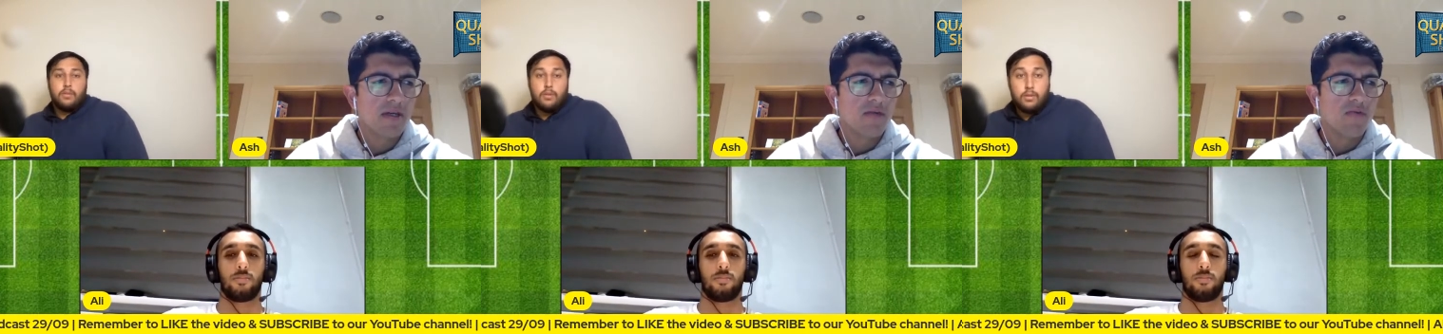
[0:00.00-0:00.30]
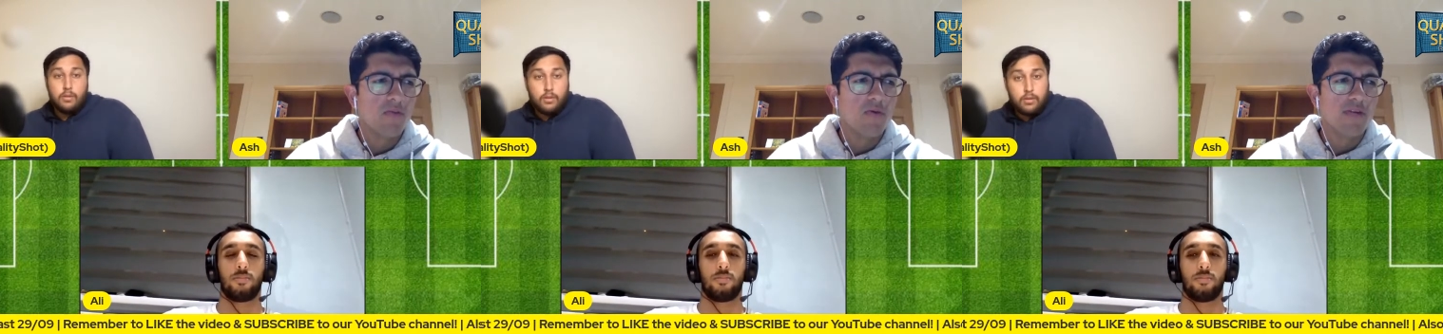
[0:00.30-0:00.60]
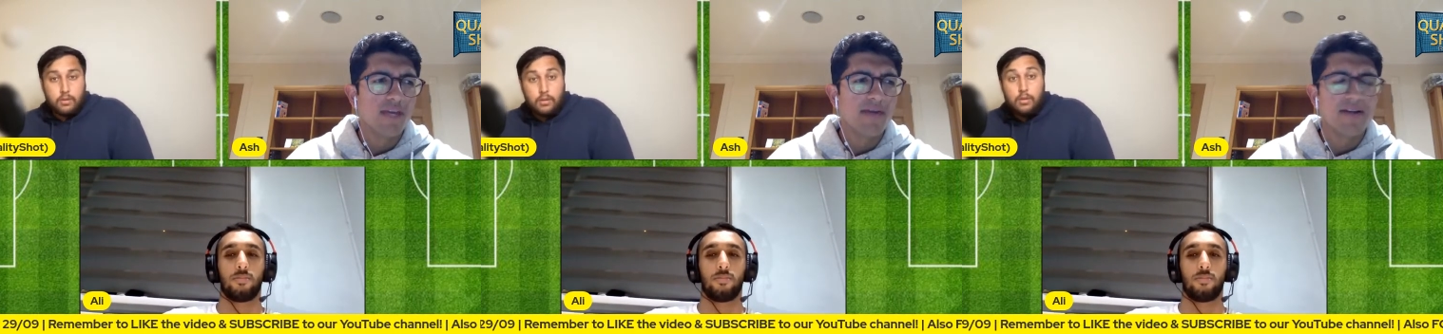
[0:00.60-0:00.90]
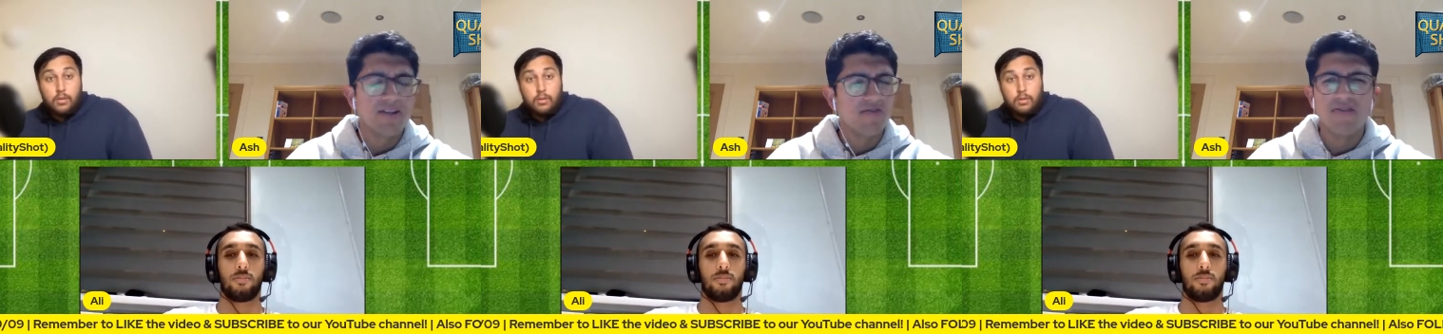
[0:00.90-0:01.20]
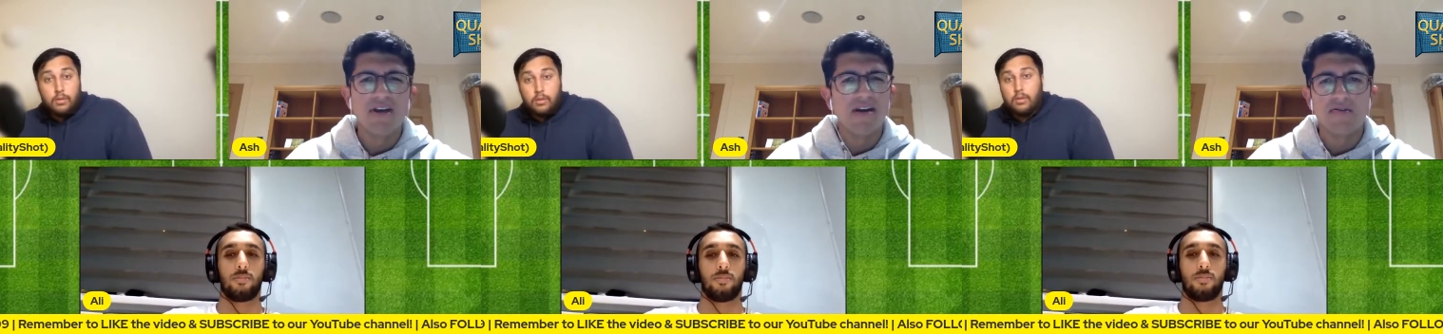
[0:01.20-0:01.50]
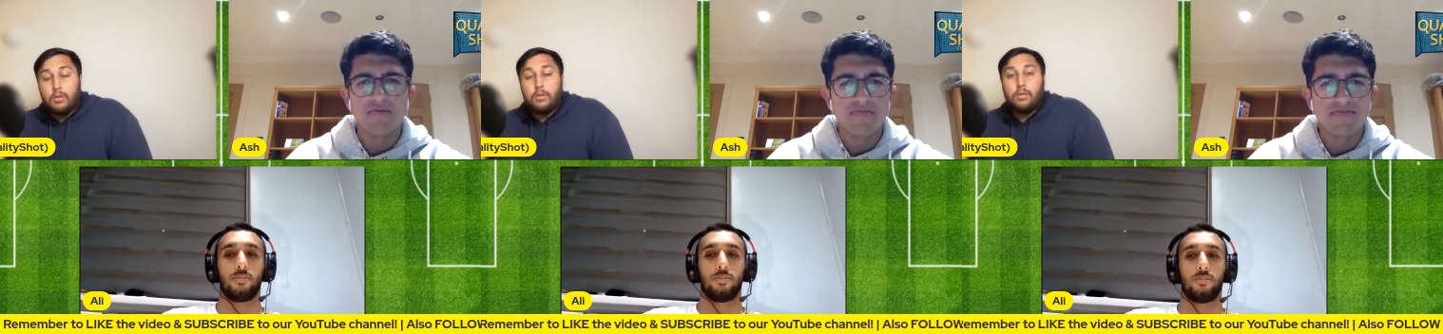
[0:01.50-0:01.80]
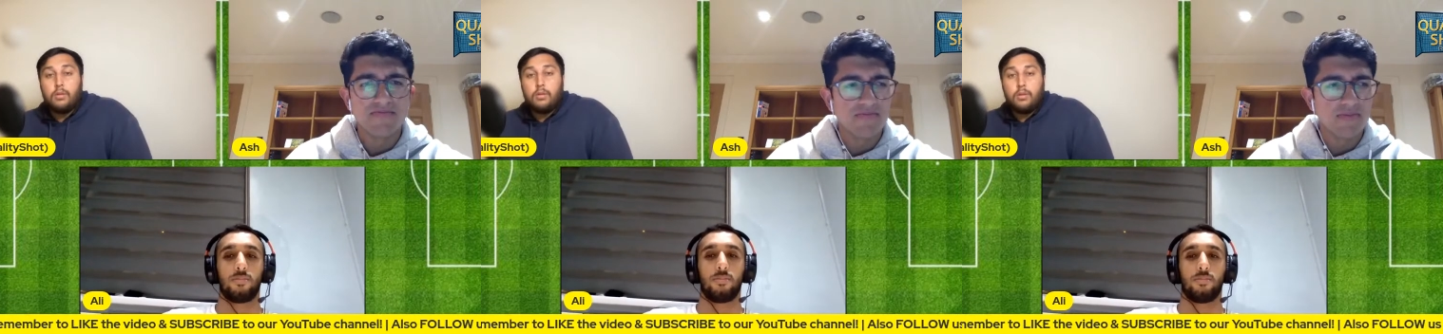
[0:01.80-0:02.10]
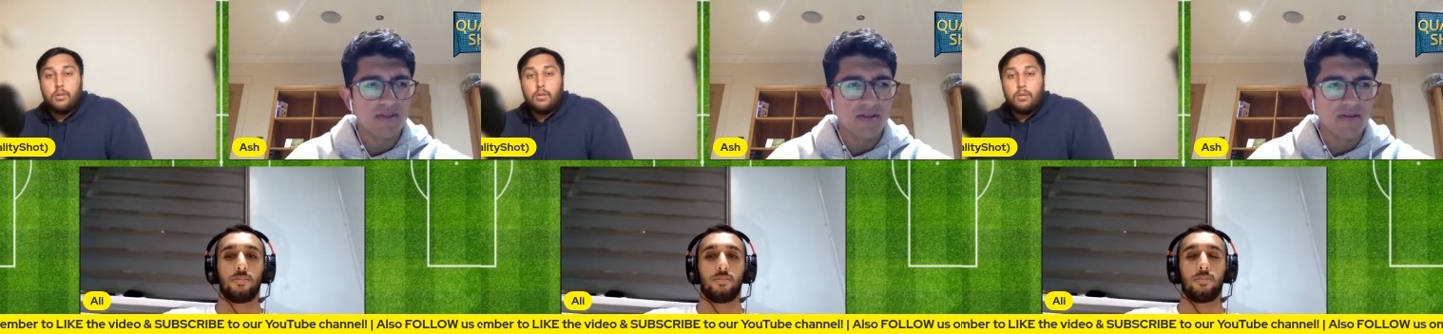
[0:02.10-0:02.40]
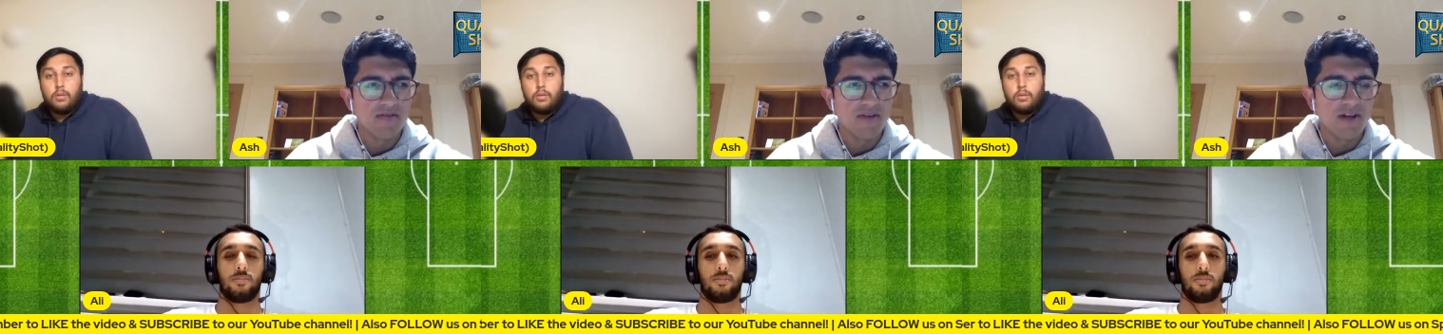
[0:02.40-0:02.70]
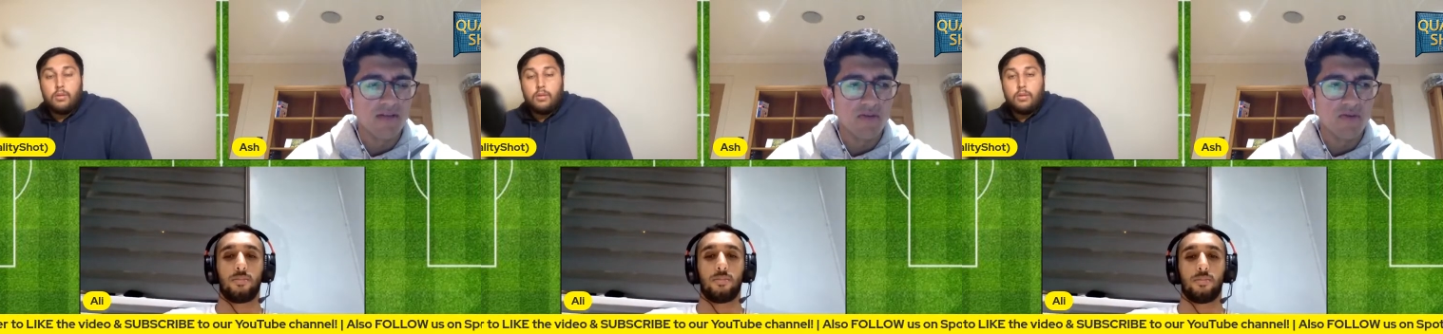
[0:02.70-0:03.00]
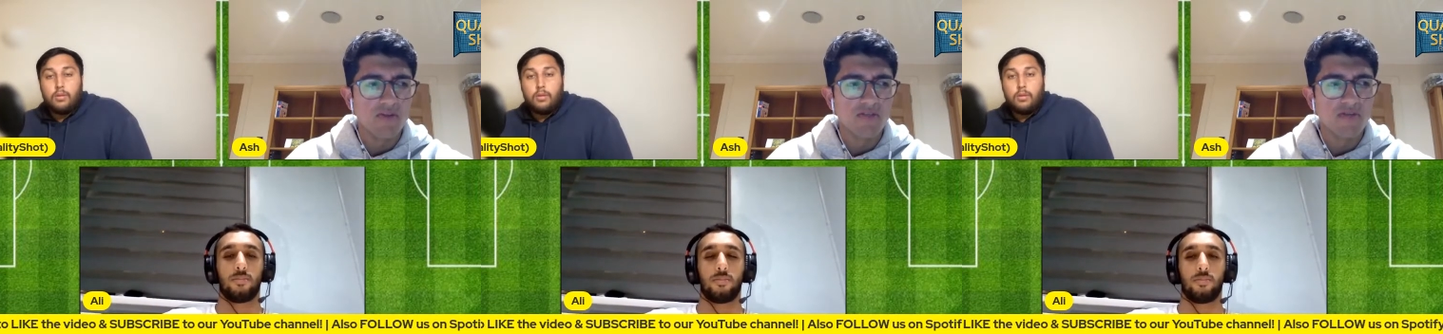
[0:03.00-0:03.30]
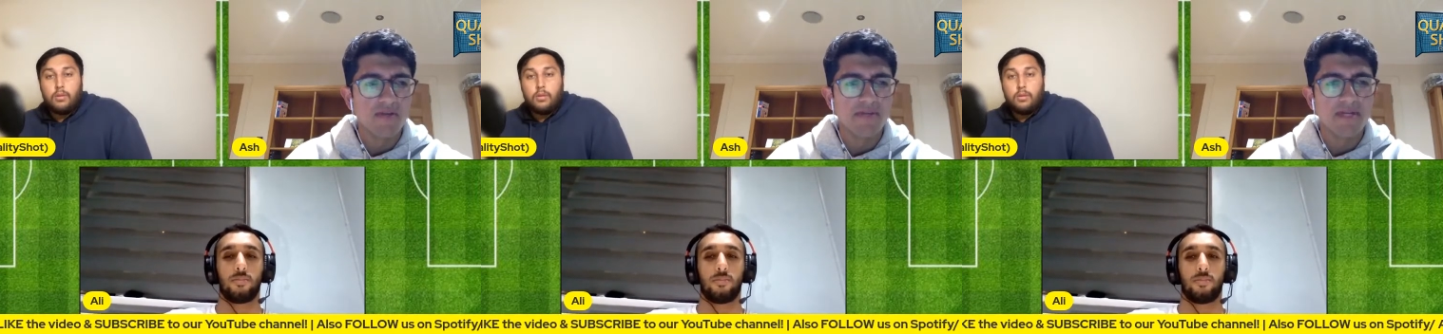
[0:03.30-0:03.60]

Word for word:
Speaker 1: report came out. I don't know how, you know, reliable it was, but